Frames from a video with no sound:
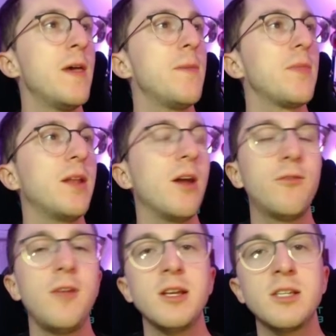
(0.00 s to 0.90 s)
Now,
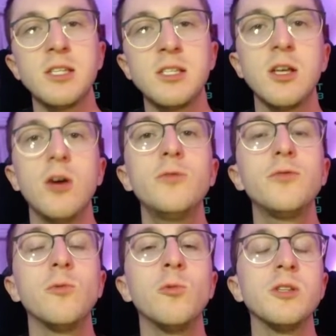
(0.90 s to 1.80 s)
Phoenix itself,
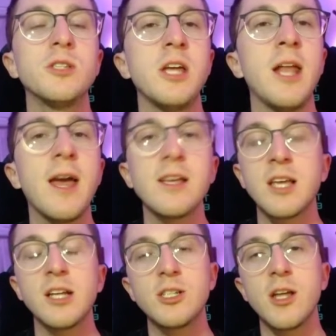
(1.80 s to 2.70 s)
once it has
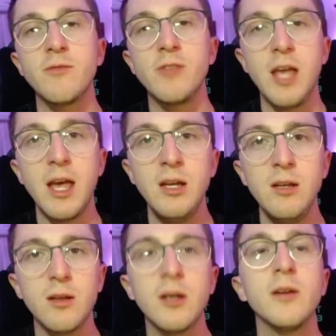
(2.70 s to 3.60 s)
hatched out of the egg,
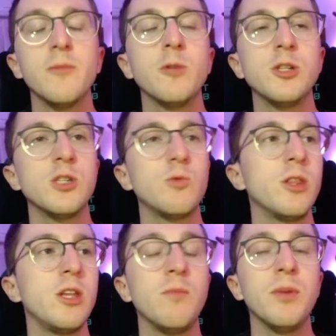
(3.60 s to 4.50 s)
which is when the
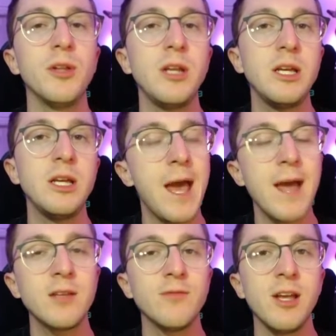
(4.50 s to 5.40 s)
ability gets
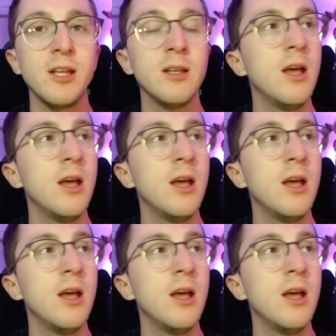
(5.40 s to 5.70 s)
activated,